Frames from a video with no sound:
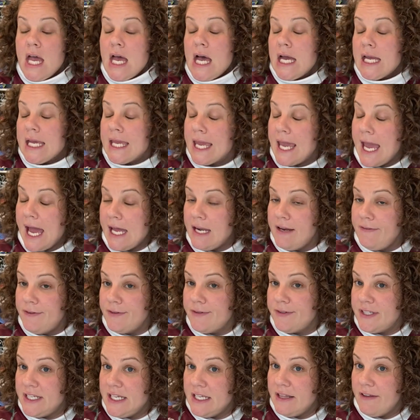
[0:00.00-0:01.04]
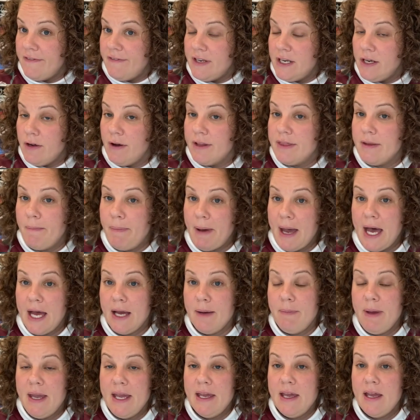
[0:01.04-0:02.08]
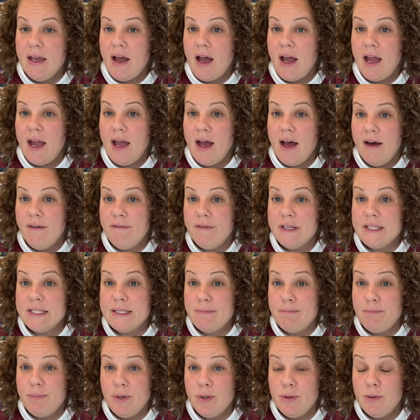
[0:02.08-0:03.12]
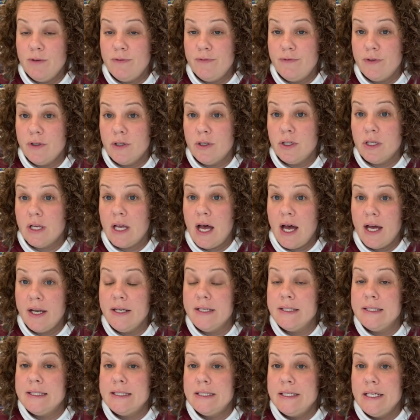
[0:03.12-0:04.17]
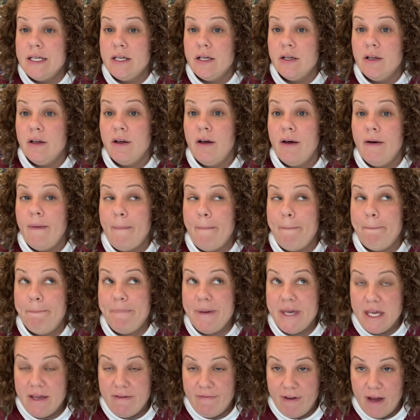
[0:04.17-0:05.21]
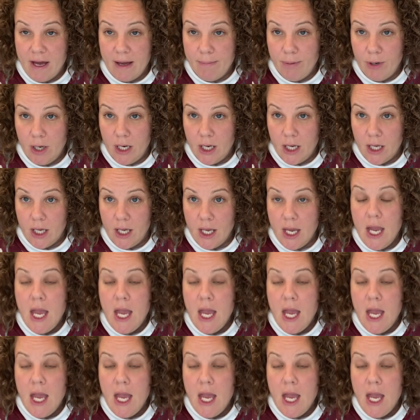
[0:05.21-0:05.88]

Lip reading: again, if you've seen the video on the bag making, I have some beautiful cotton and steel bee fabric,